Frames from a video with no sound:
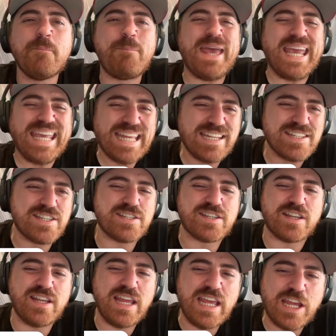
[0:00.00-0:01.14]
Pickens is
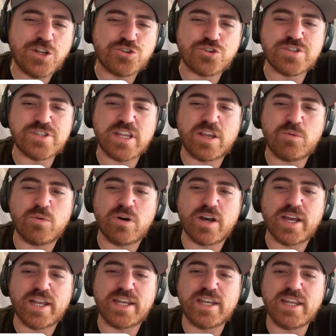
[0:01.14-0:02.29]
an interesting
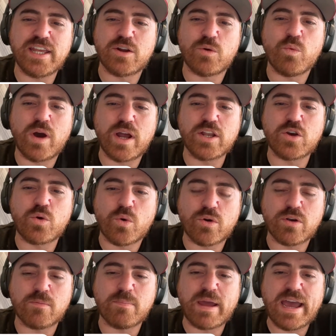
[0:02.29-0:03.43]
one. In a one
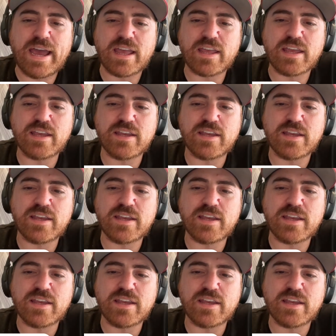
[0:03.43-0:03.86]
quarterback,